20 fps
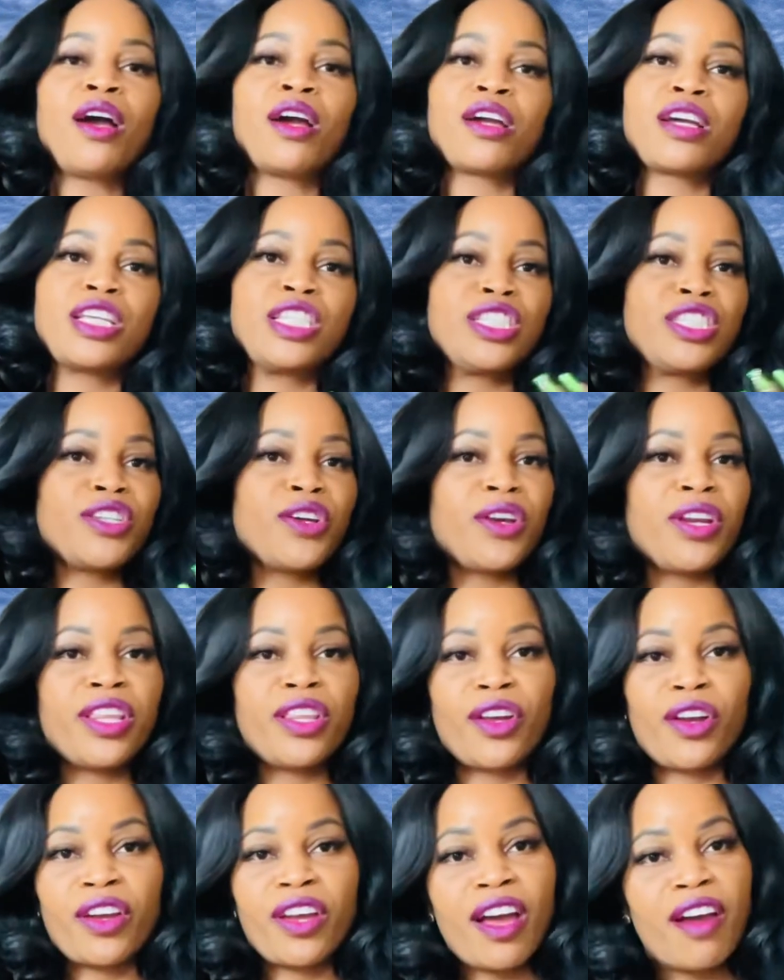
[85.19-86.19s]
concerning
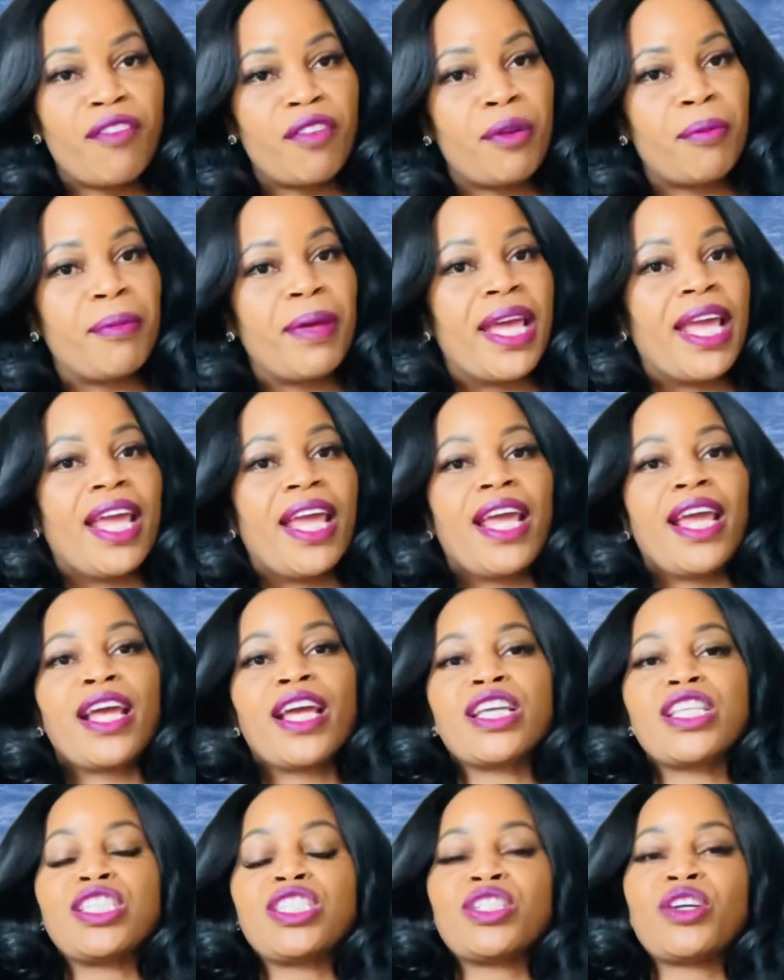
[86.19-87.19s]
their government,
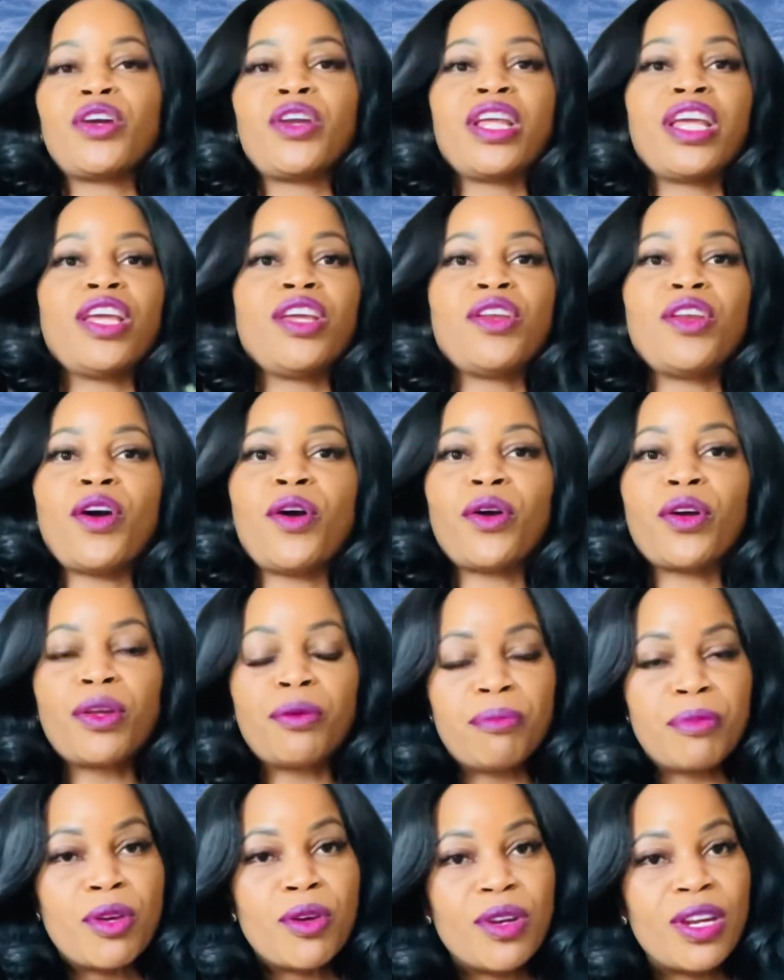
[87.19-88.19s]
concerning, you know,
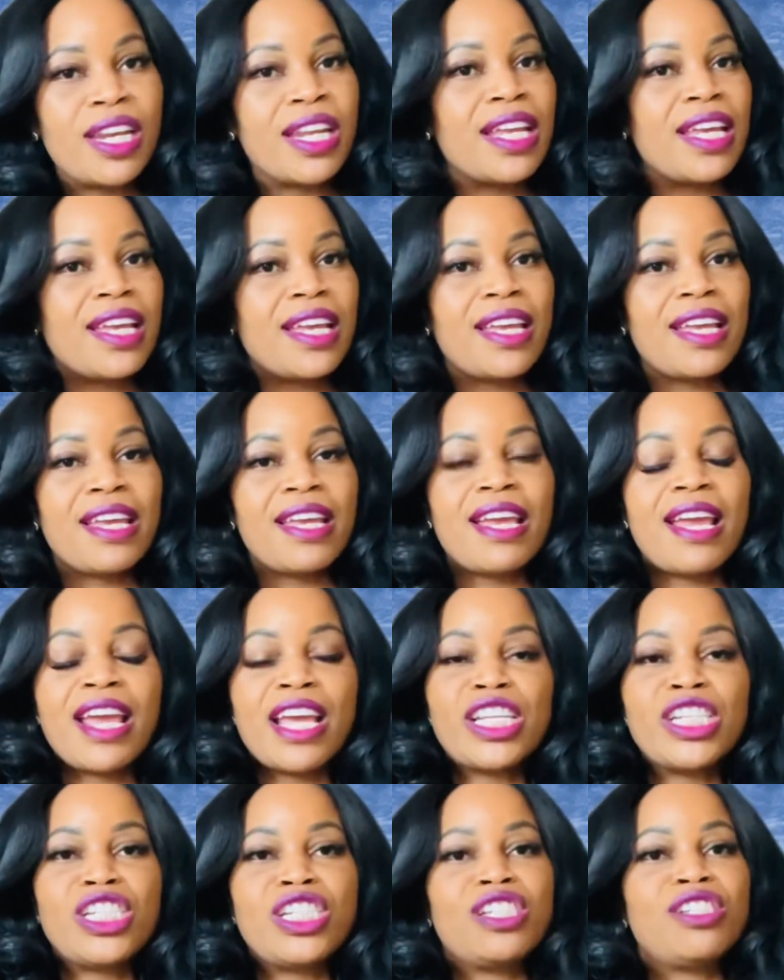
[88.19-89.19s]
community
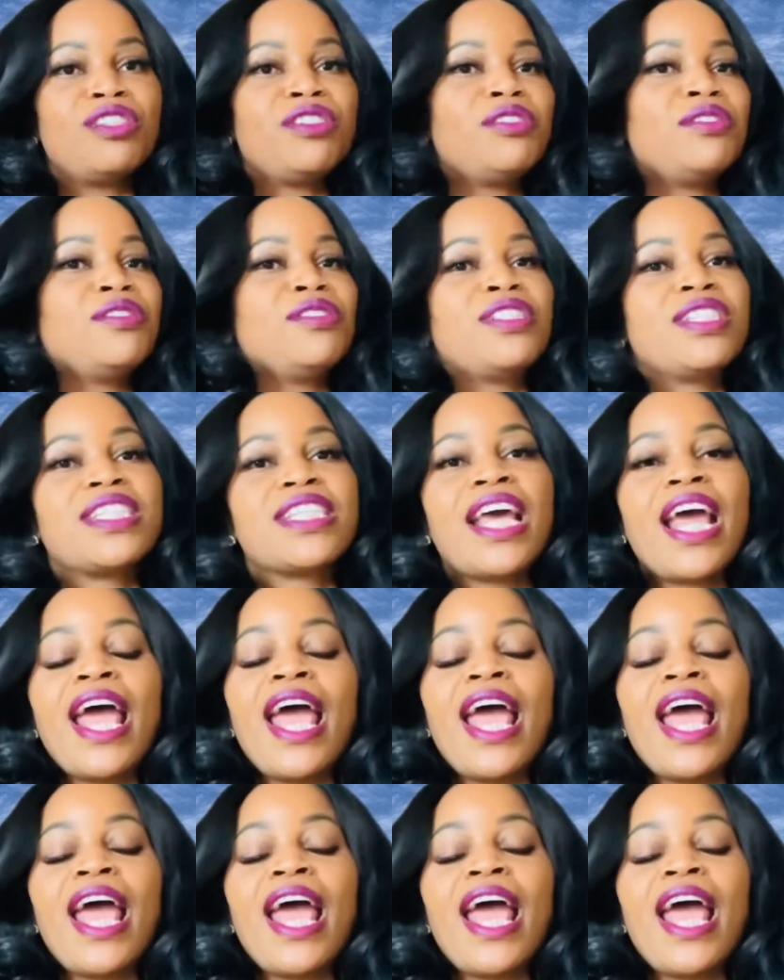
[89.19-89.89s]
issues.